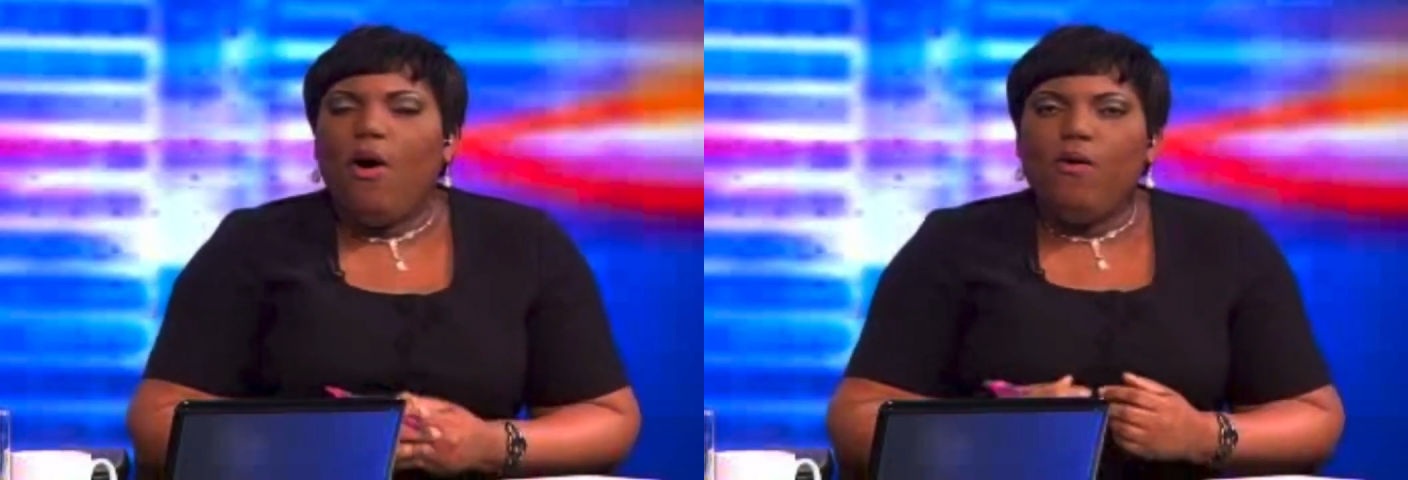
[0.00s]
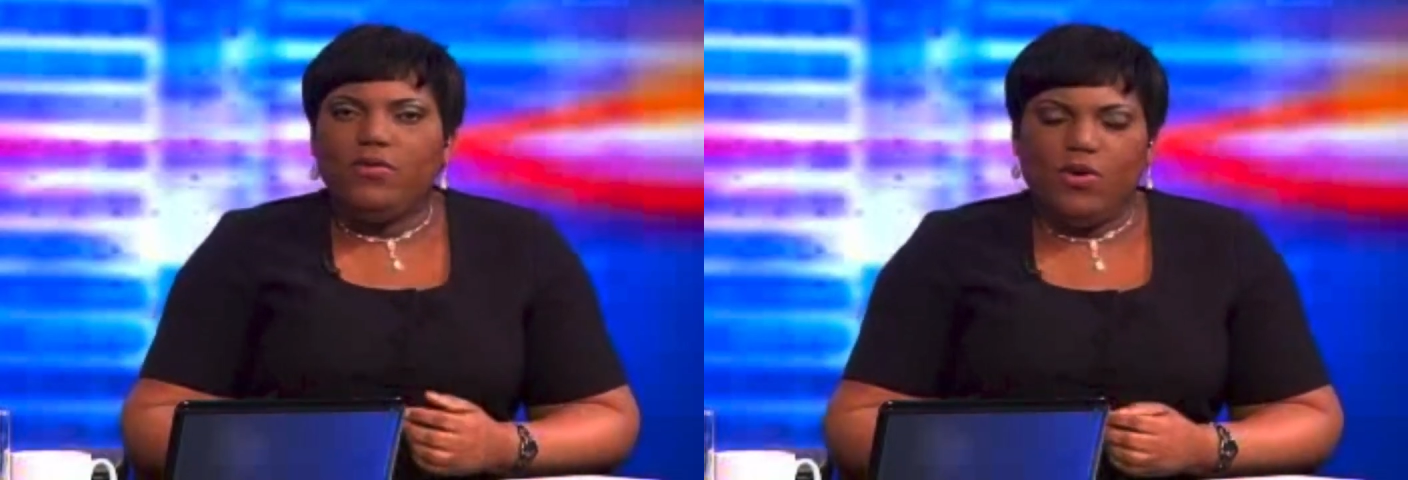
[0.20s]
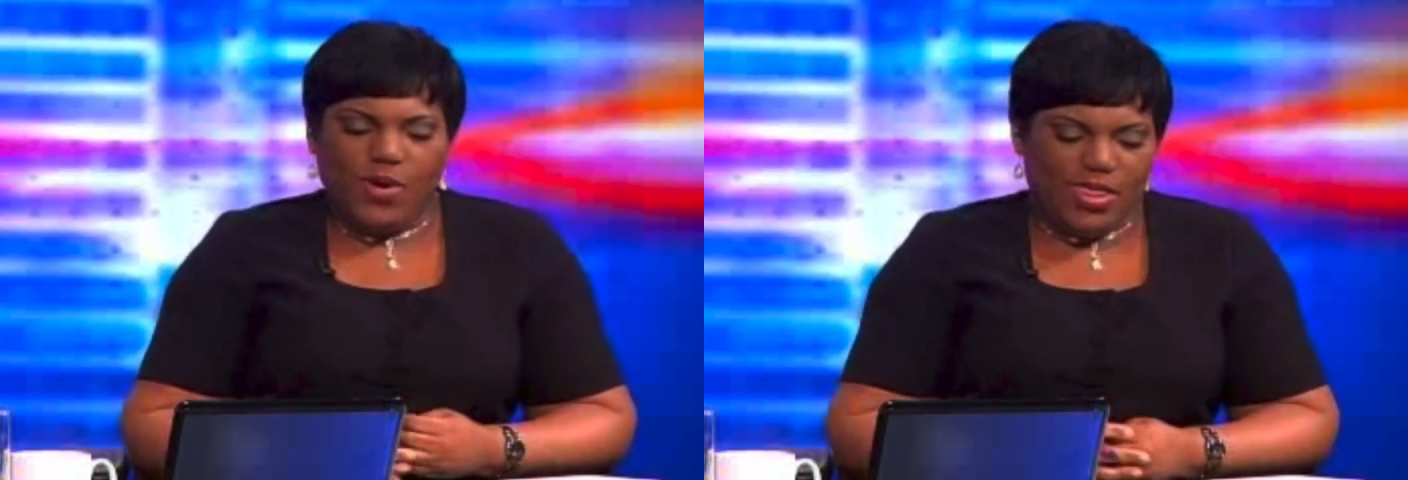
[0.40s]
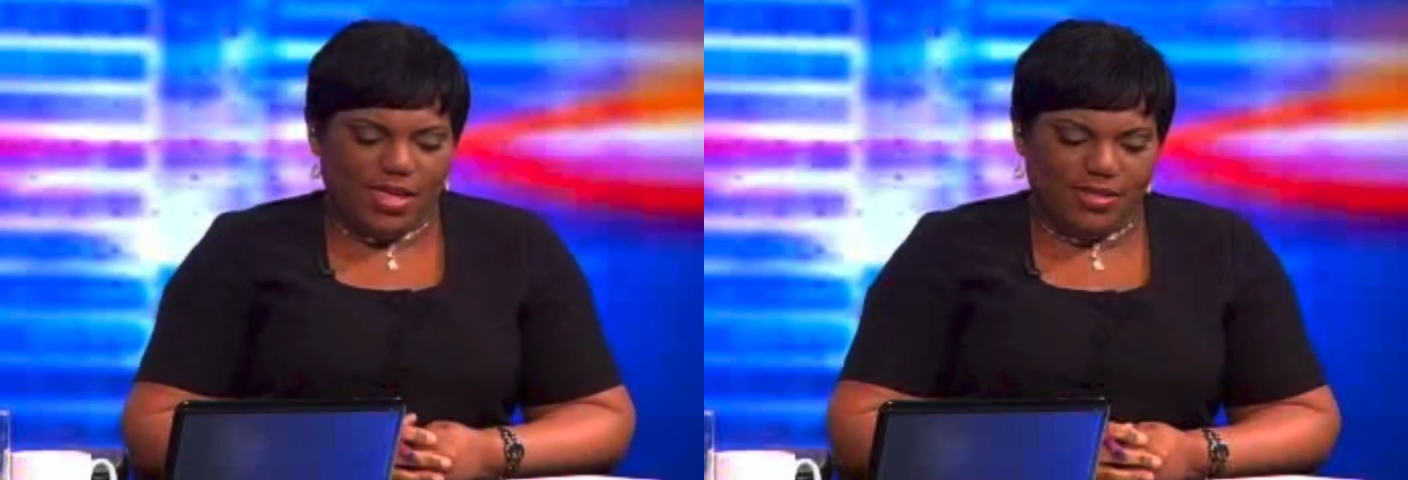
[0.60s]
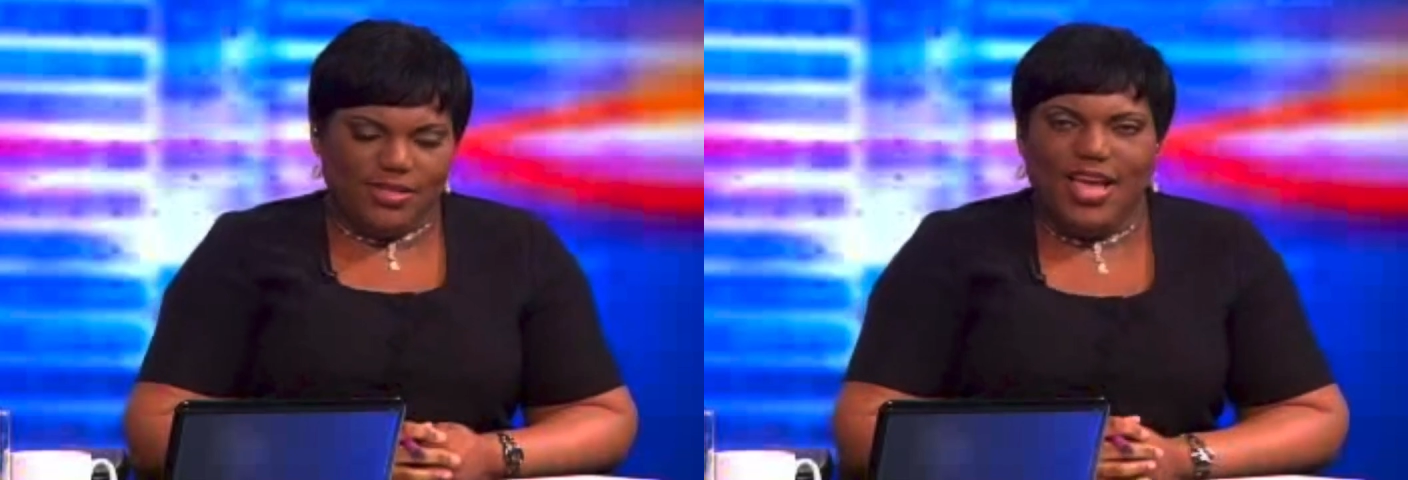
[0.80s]
Also with
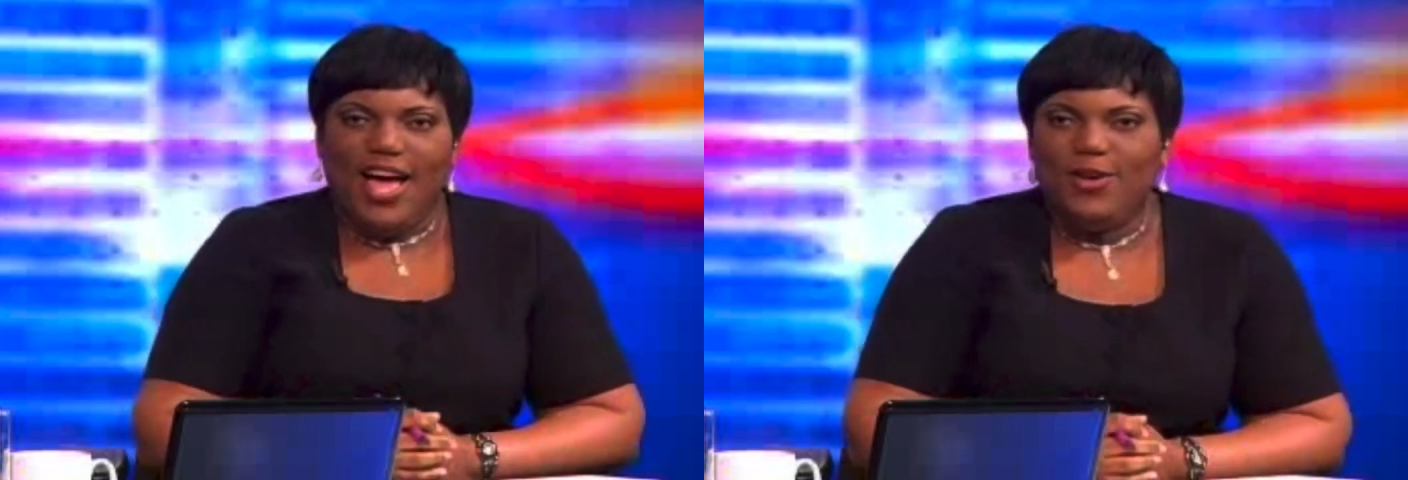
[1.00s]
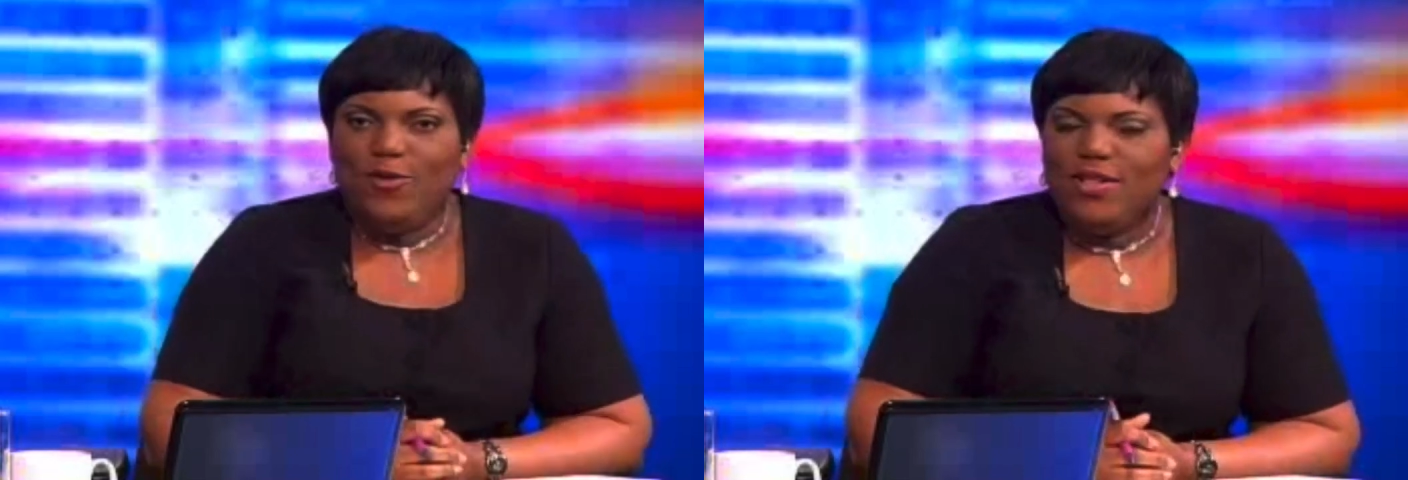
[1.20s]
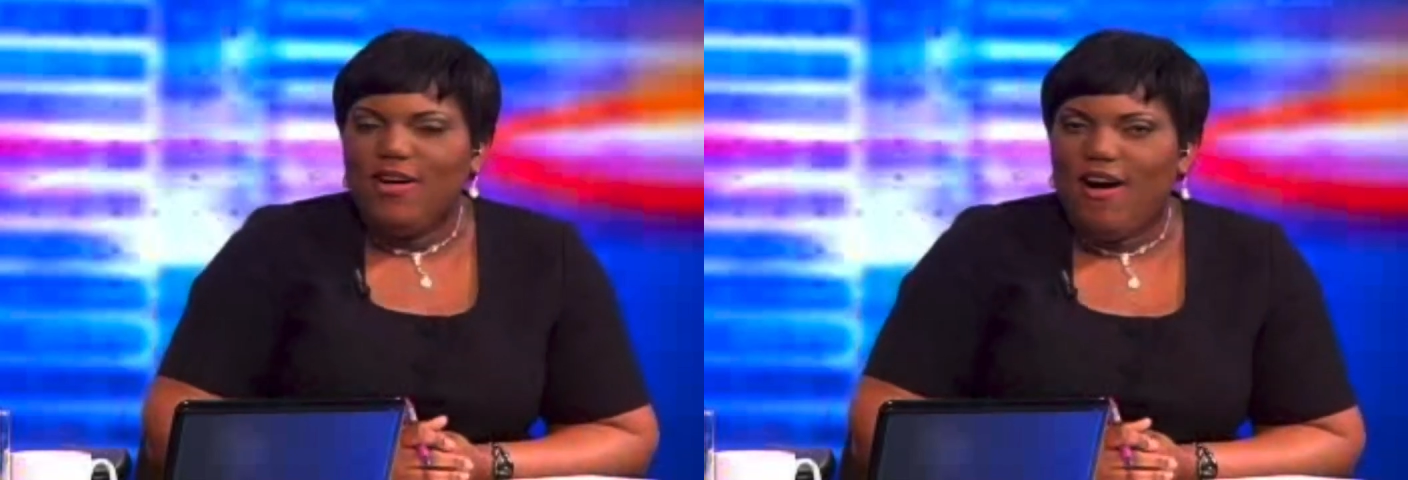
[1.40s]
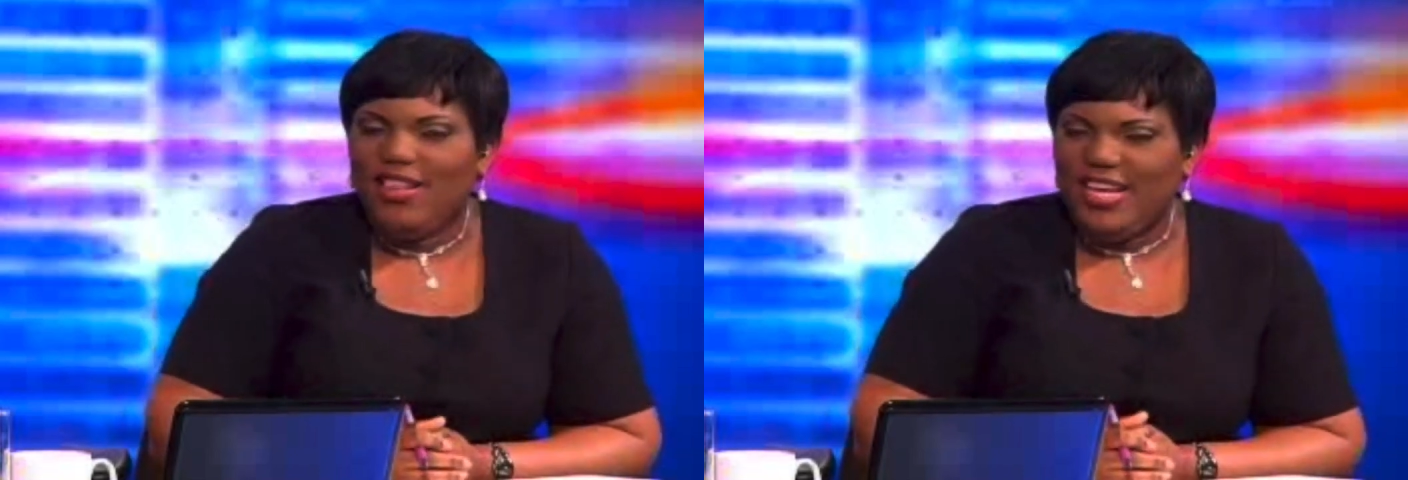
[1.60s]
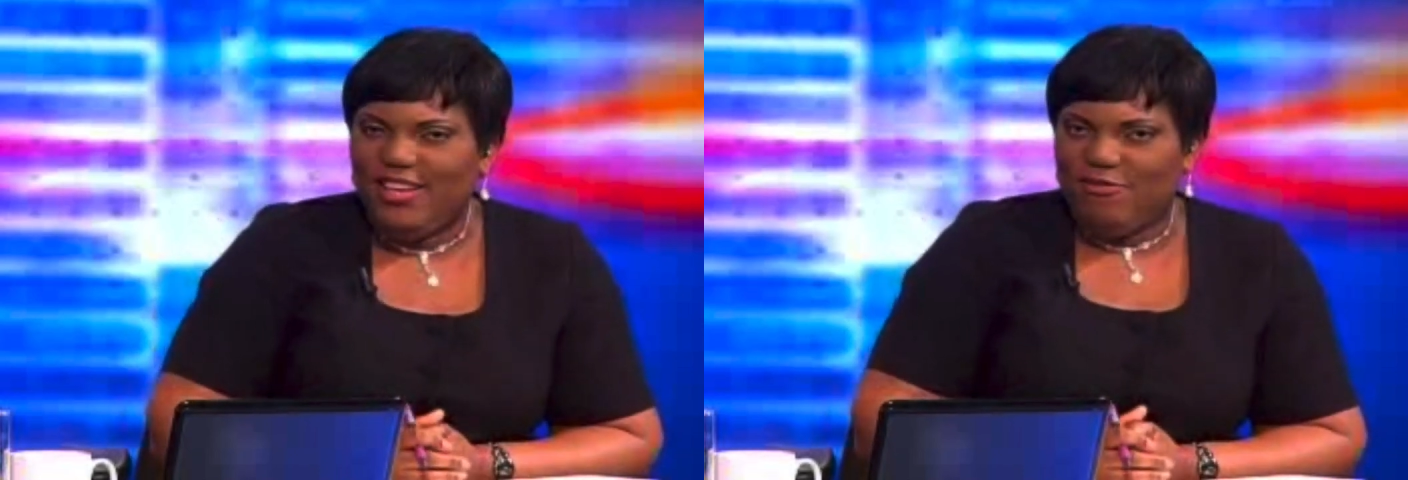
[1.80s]
us, an old
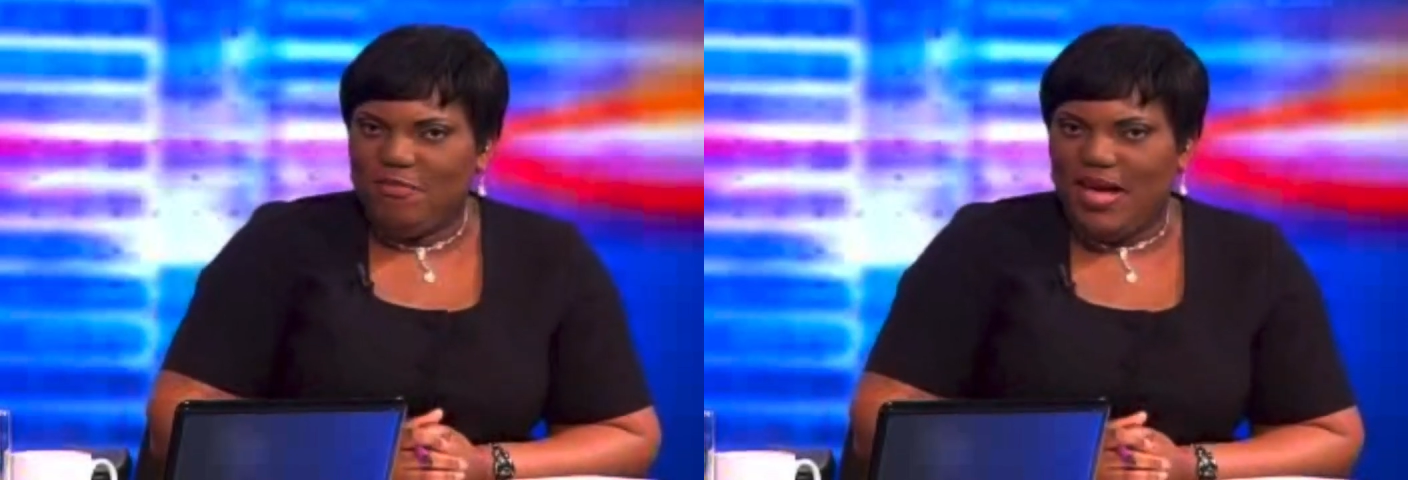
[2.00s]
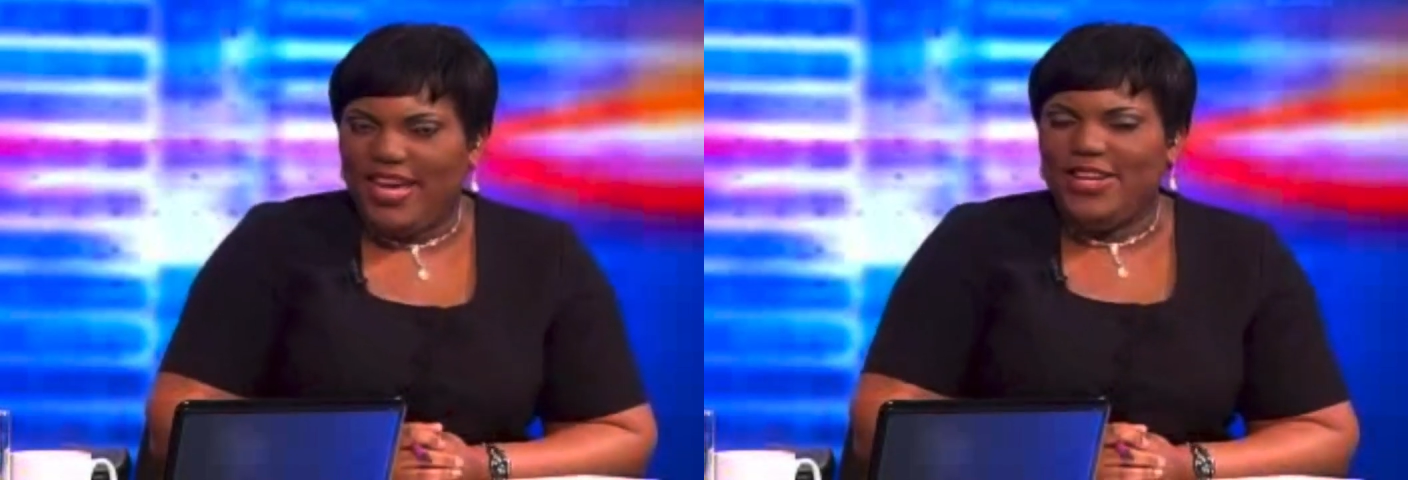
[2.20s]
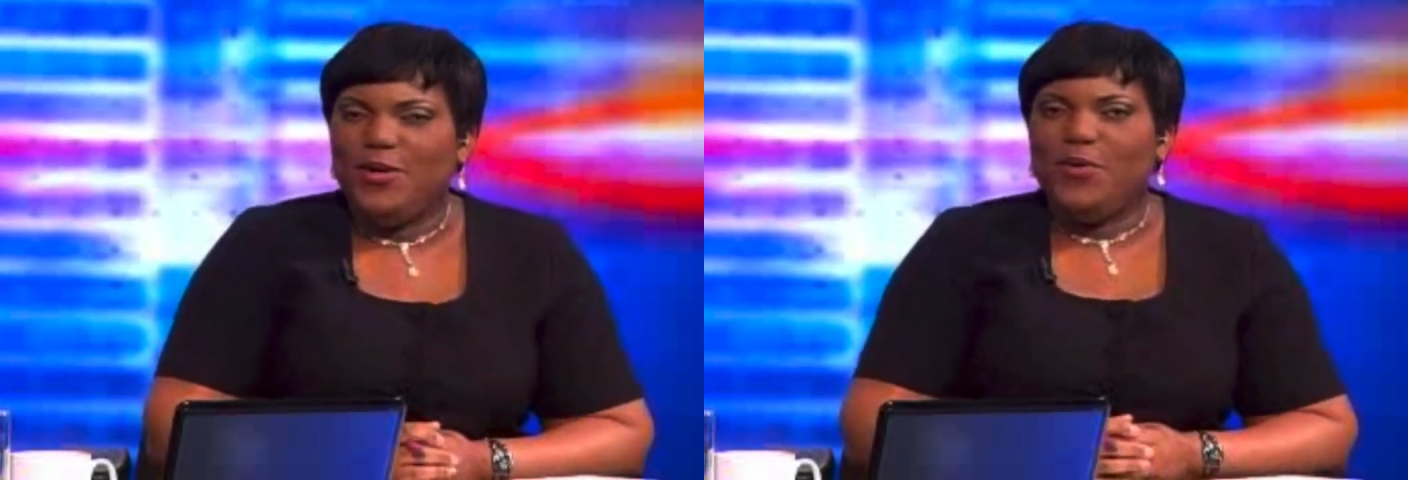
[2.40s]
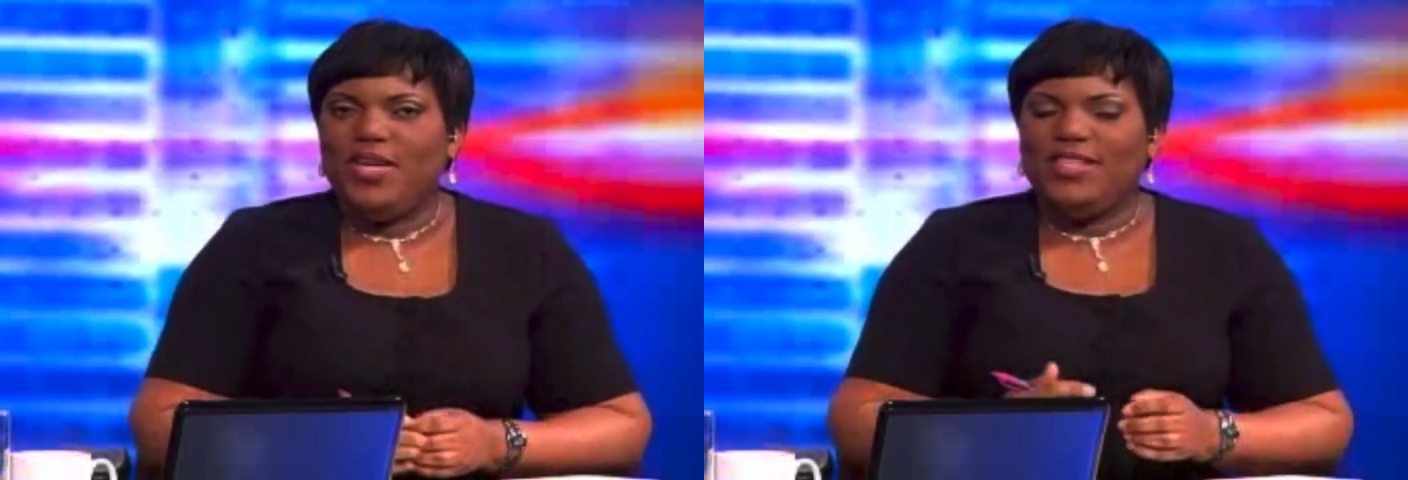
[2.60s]
colleague of mine who